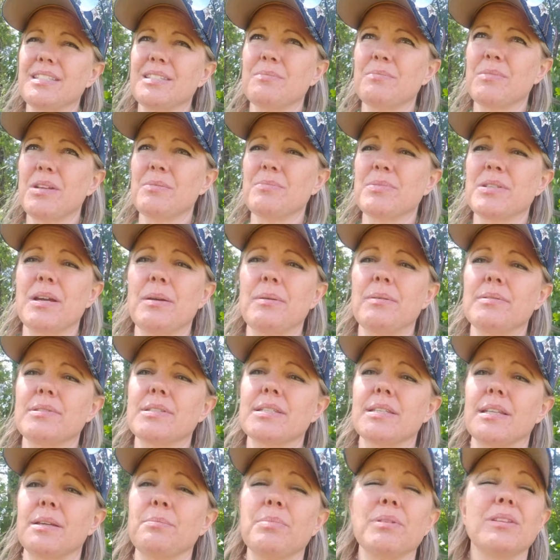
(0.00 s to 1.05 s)
sometimes I
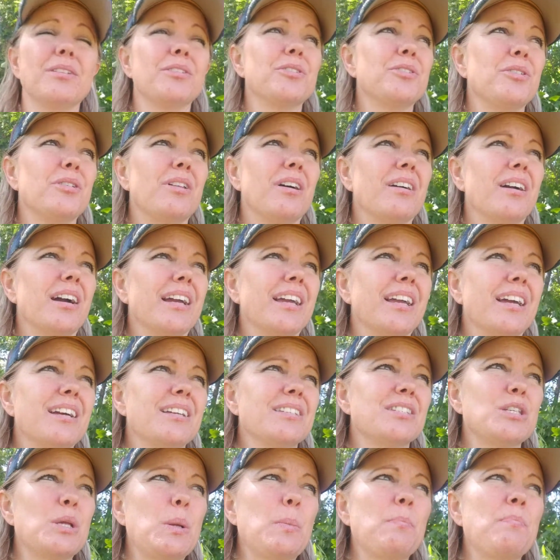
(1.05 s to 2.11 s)
sleep a little too long, I
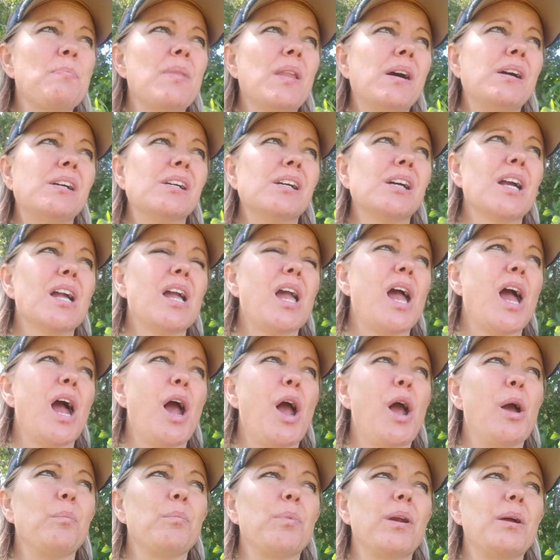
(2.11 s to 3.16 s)
guess,
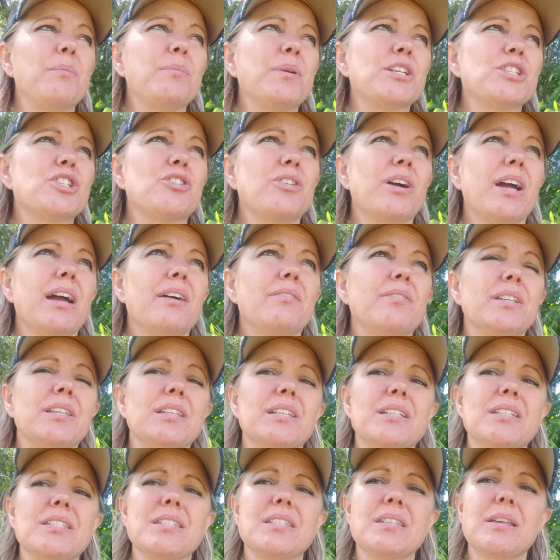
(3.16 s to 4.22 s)
but I make sure I have at
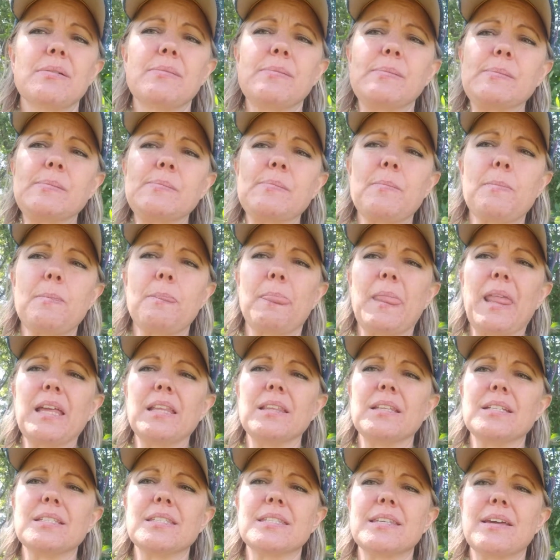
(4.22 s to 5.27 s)
least
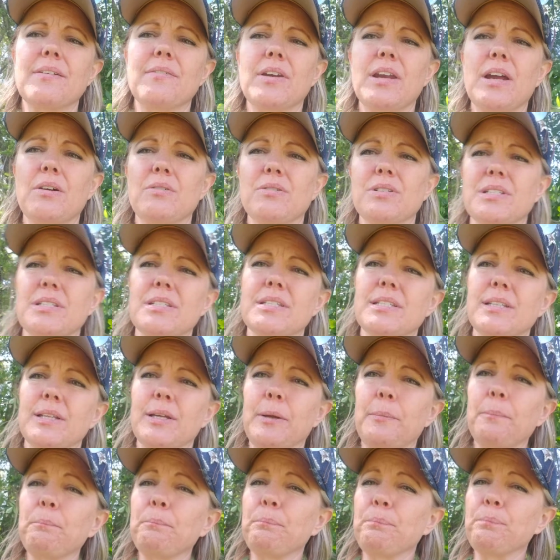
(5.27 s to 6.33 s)
7 hours of sleep.